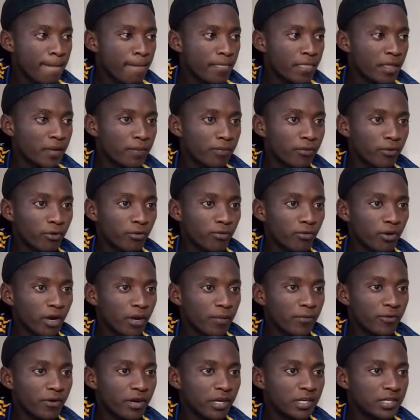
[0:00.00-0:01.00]
the
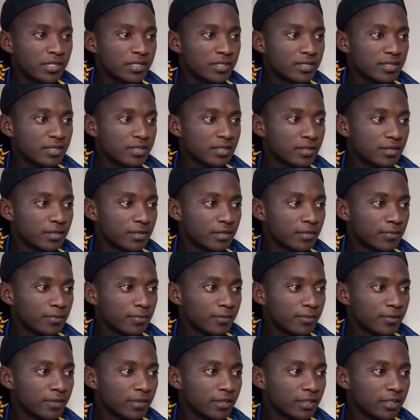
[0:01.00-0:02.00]
program runs
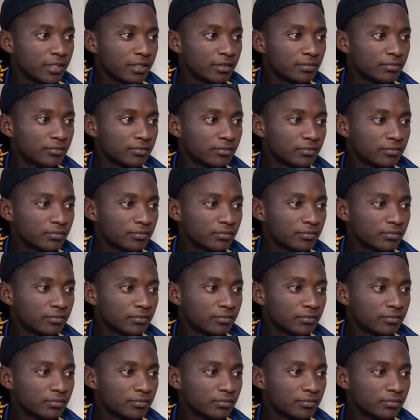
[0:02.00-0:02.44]
smoothly.